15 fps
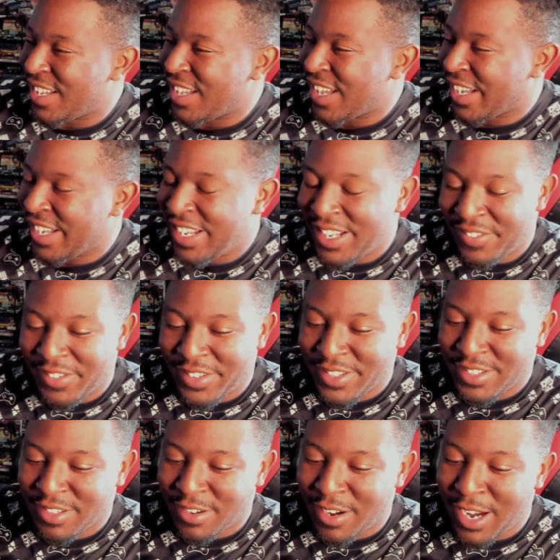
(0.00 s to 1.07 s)
I can't even
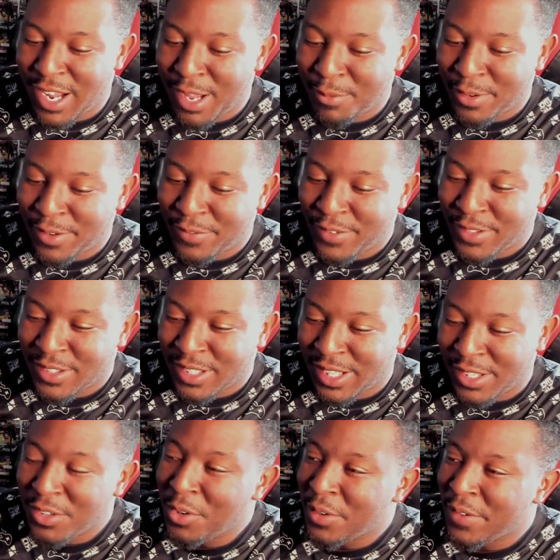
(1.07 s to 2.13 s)
describe what it feels
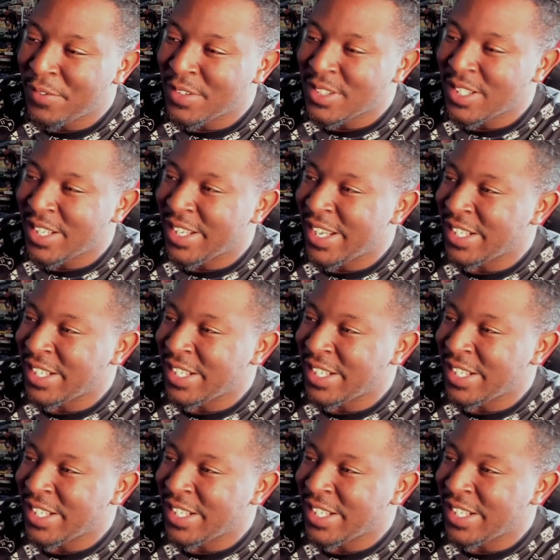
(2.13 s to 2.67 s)
like. You know what it feels like?